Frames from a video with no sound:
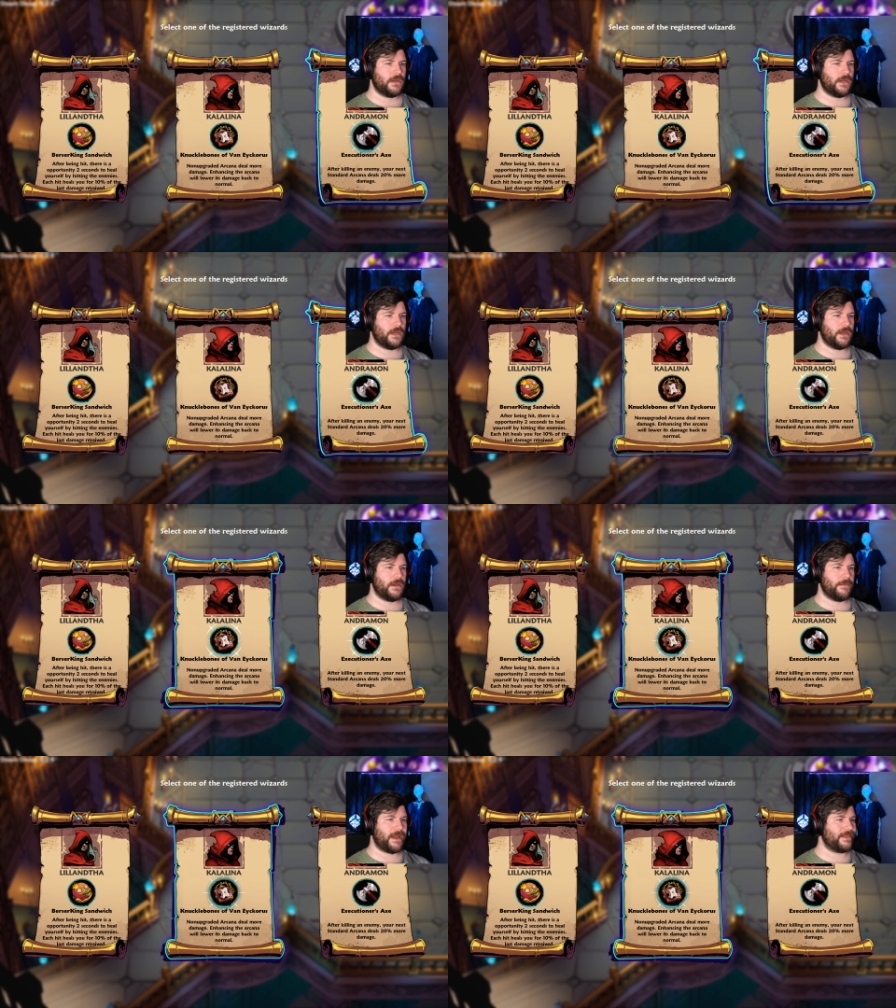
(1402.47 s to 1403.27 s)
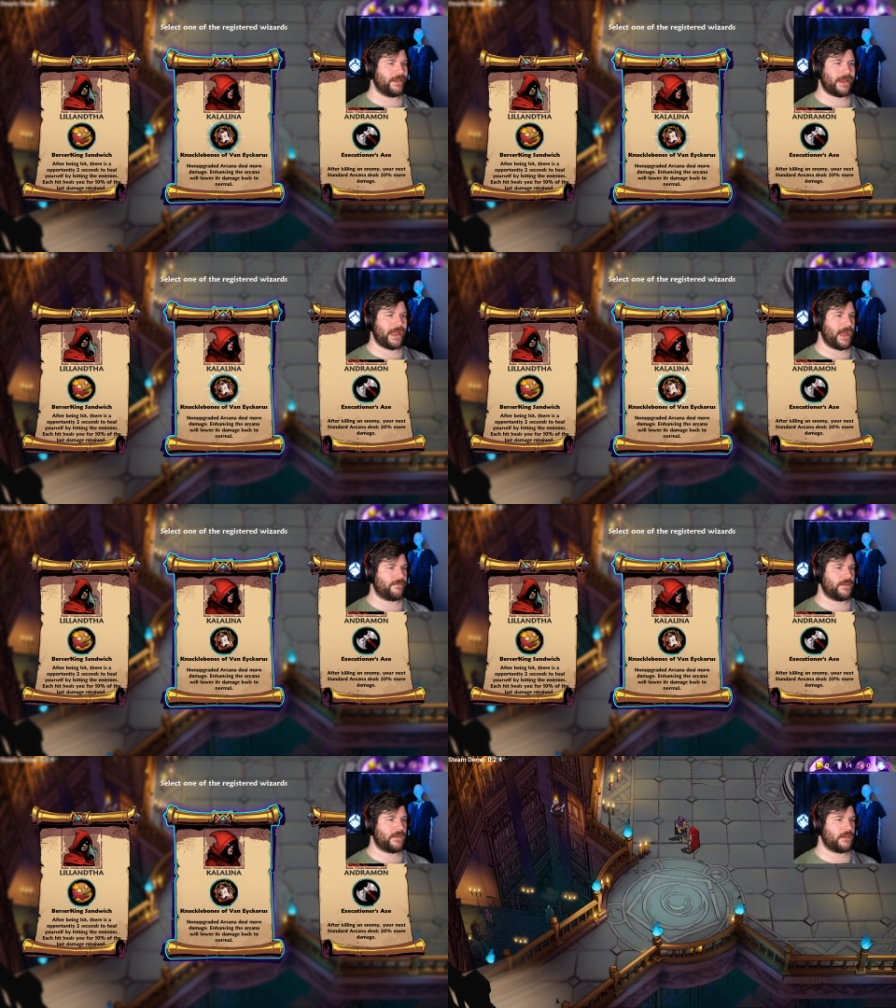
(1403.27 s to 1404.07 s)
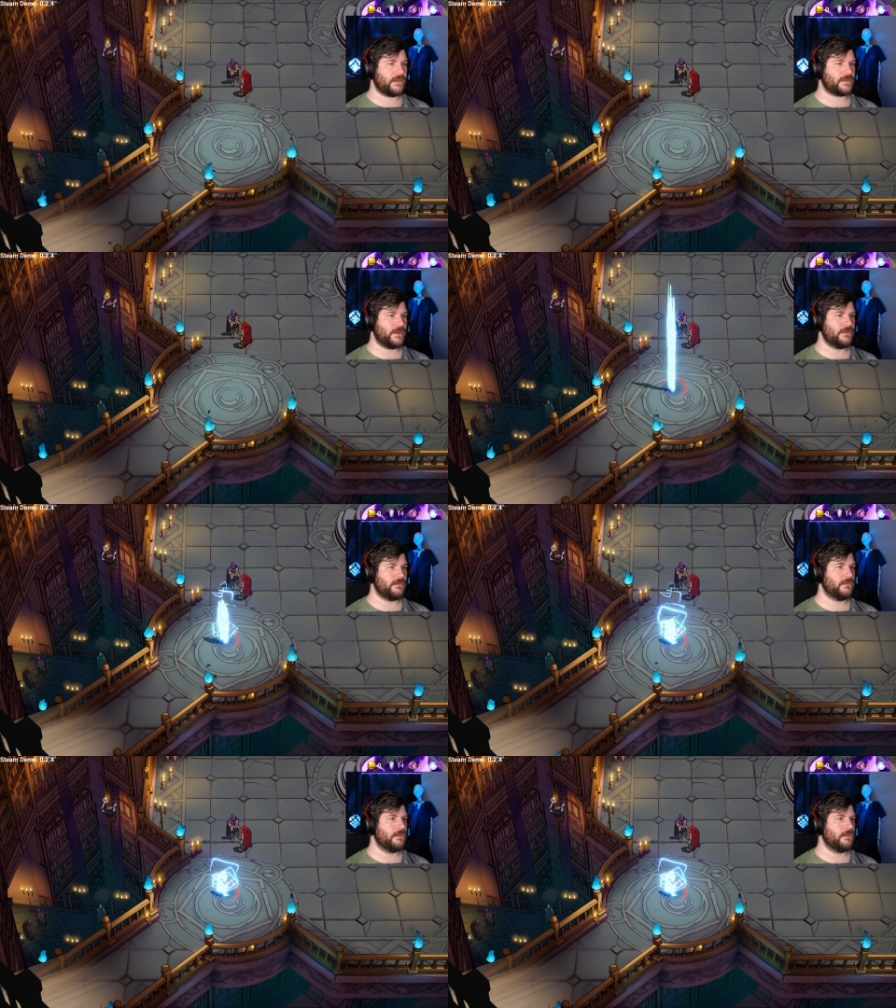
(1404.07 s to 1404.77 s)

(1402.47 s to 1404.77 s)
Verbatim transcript: Um, I think I have to take this one.